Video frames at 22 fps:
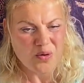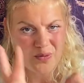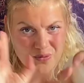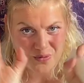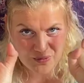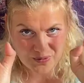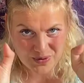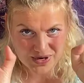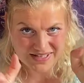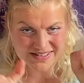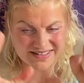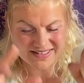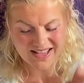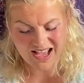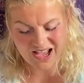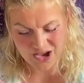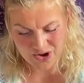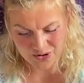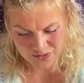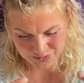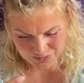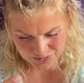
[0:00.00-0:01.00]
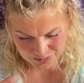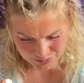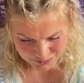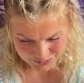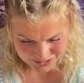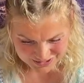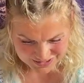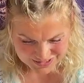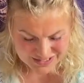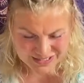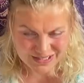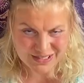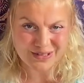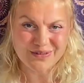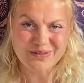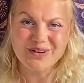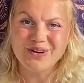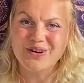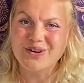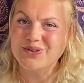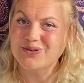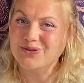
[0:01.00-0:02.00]
with how we
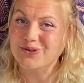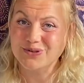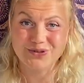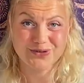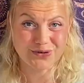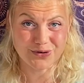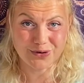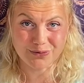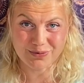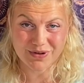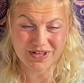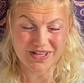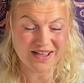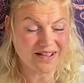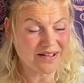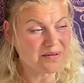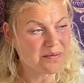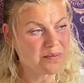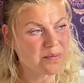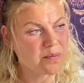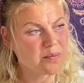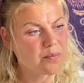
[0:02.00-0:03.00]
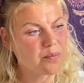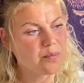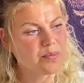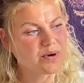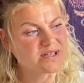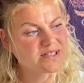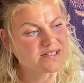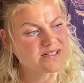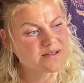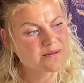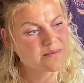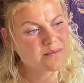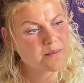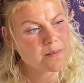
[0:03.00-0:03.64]
perceive utopia, but